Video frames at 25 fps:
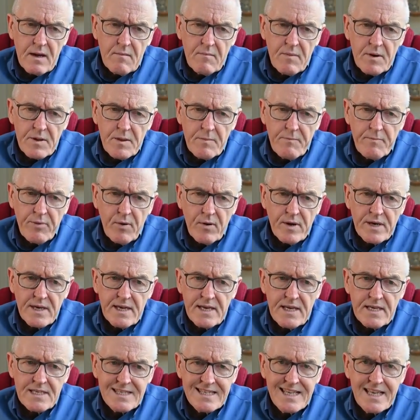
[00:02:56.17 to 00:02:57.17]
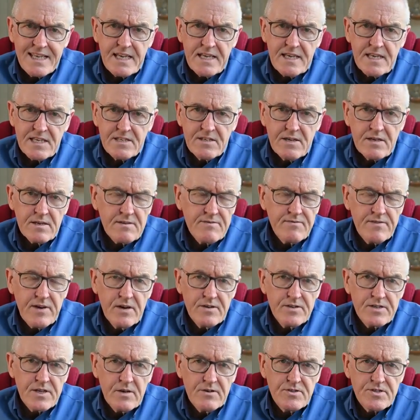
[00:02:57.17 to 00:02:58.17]
But the point is, linen is not a
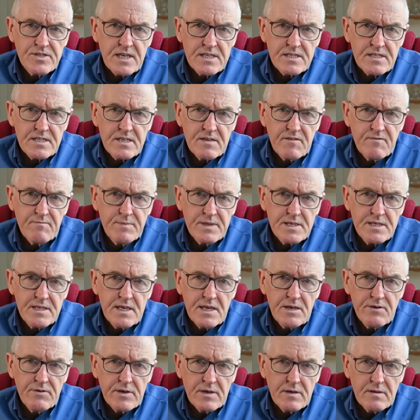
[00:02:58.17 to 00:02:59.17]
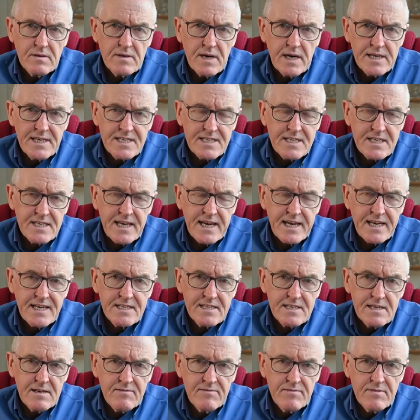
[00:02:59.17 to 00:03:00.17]
photosensitive material, and it's a
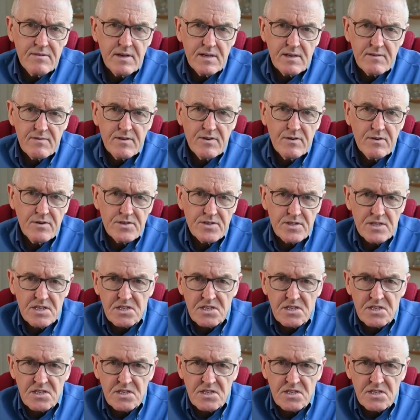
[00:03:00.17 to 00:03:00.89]
negative. And of course,